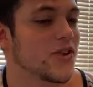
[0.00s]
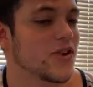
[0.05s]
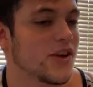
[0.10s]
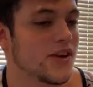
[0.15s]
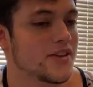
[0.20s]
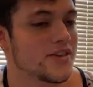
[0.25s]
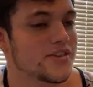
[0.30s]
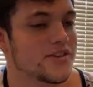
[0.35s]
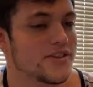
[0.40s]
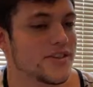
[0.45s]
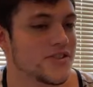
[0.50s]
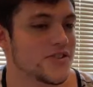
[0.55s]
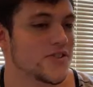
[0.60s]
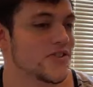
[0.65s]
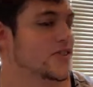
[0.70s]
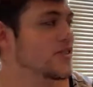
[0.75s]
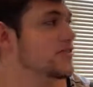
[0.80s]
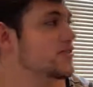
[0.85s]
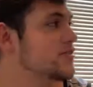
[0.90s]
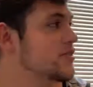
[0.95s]
Okay, sounds
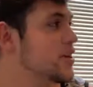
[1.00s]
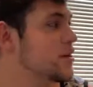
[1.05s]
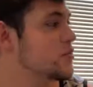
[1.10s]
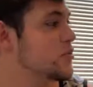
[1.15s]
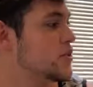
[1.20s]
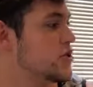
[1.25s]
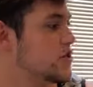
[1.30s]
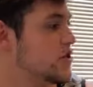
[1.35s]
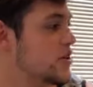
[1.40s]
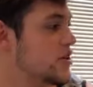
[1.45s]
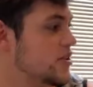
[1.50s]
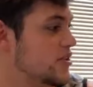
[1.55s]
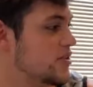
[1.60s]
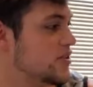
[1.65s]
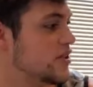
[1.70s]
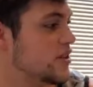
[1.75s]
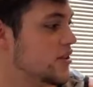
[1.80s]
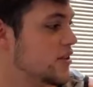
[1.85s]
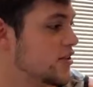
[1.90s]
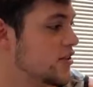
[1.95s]
good. I appreciate it.
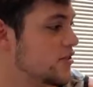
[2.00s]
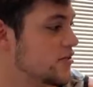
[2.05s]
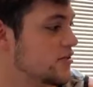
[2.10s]
Thank you.